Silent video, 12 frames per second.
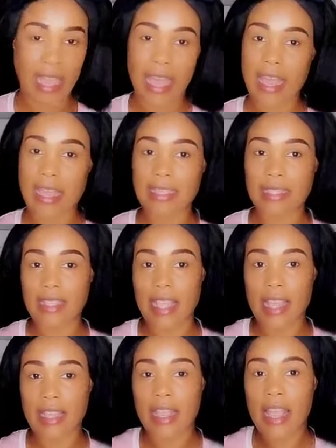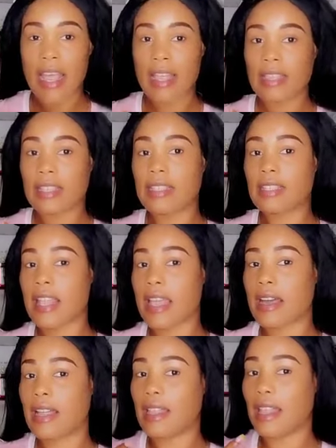Like I said, this is
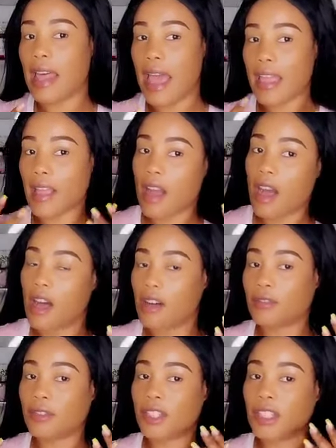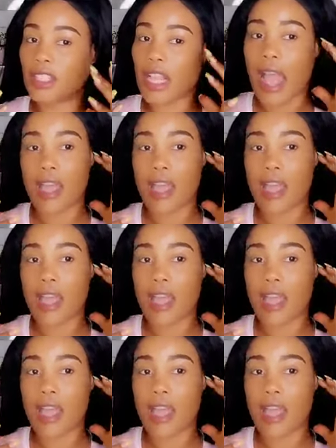like a light coverage.